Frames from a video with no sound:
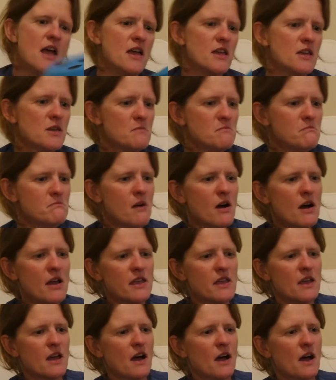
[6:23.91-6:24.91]
You
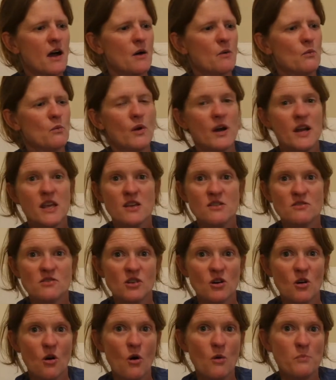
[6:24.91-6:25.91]
might want to use
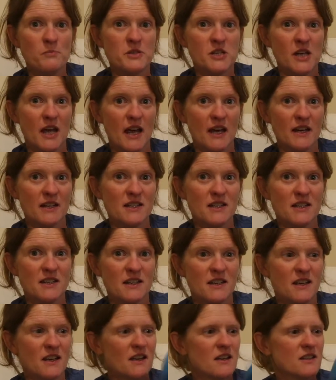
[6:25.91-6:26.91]
an object
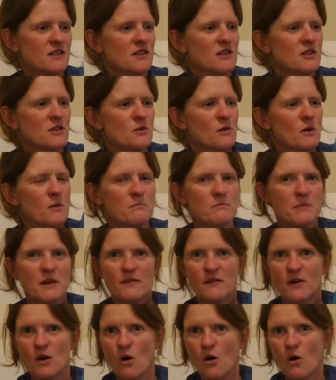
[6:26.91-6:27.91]
to do a bit of
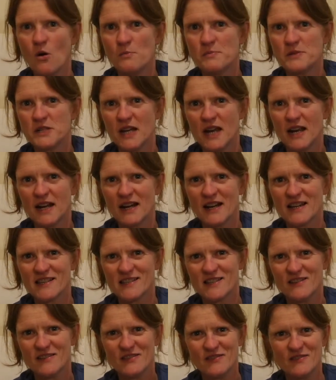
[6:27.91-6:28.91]
an object
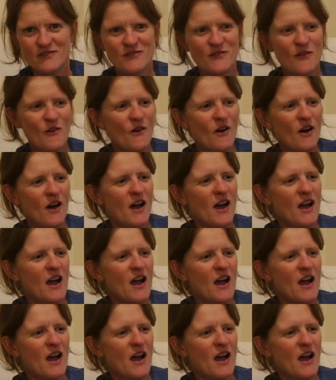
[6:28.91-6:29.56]
lesson for